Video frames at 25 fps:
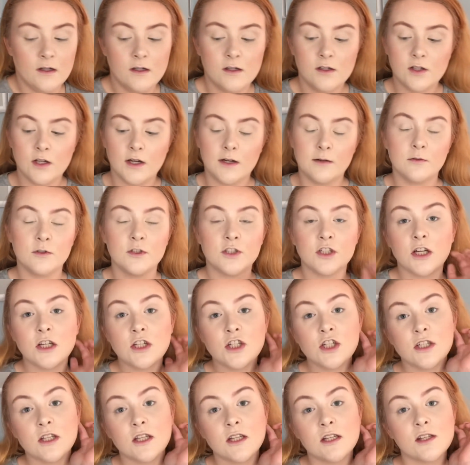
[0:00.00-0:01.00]
So I will
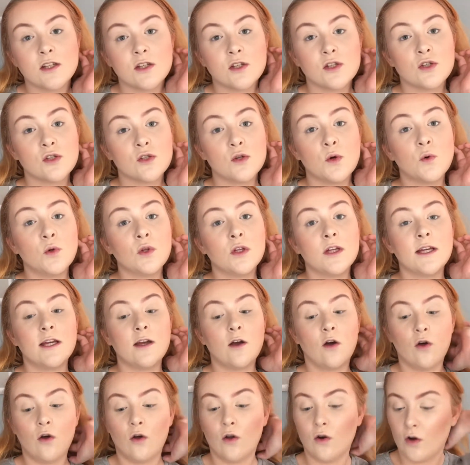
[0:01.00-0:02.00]
judge this solely
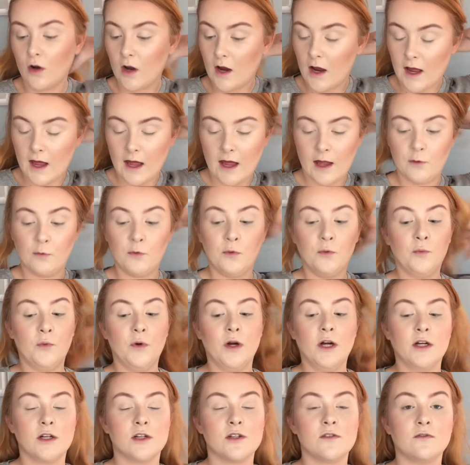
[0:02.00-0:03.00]
on how it
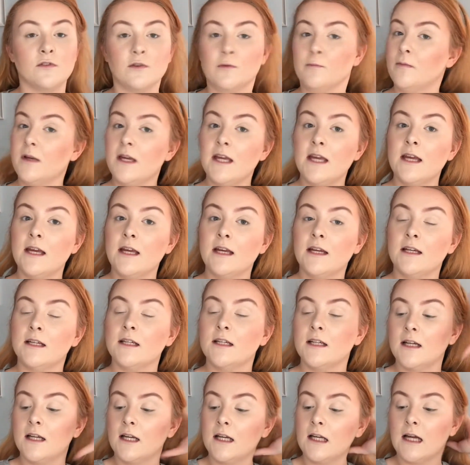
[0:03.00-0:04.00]
works for me,
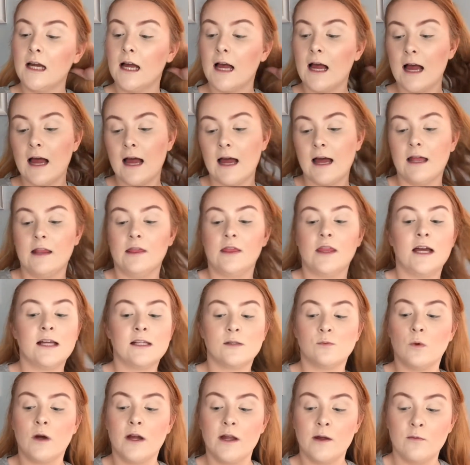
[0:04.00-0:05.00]
and
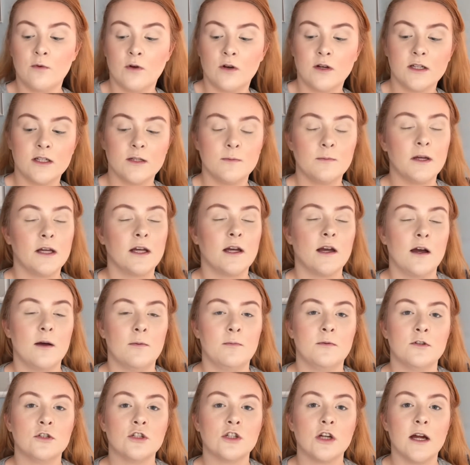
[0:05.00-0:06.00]
that's why I wanted to pick it
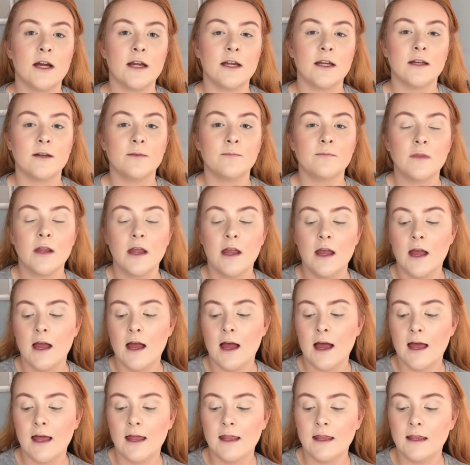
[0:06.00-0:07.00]
up and try it.
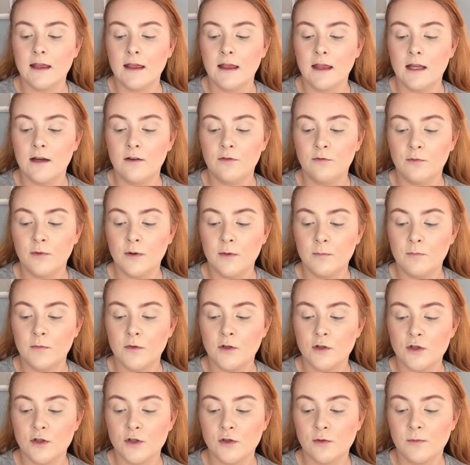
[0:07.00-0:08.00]
I love when
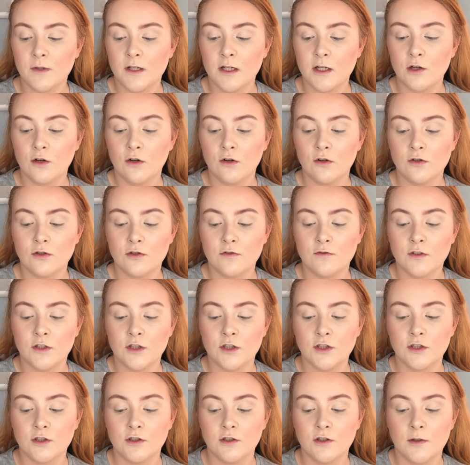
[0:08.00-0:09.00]
there's so many
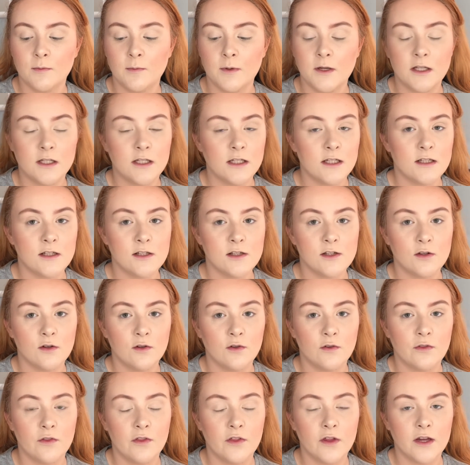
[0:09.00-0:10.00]
controversial opinions
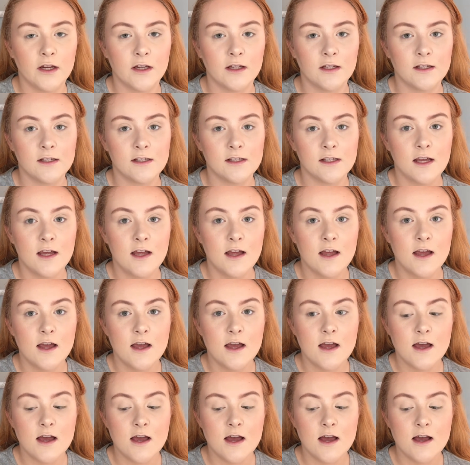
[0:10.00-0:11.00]
on things.
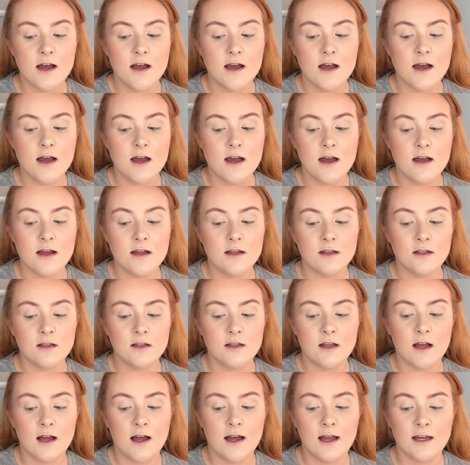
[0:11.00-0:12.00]

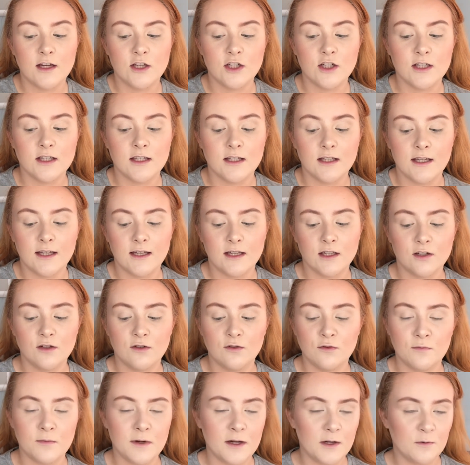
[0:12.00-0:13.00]
I just like to
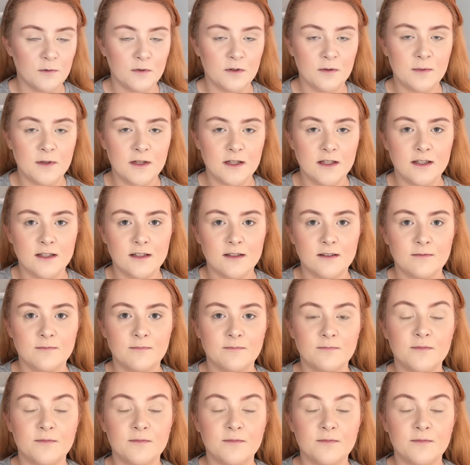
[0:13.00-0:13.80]
know my own opinion.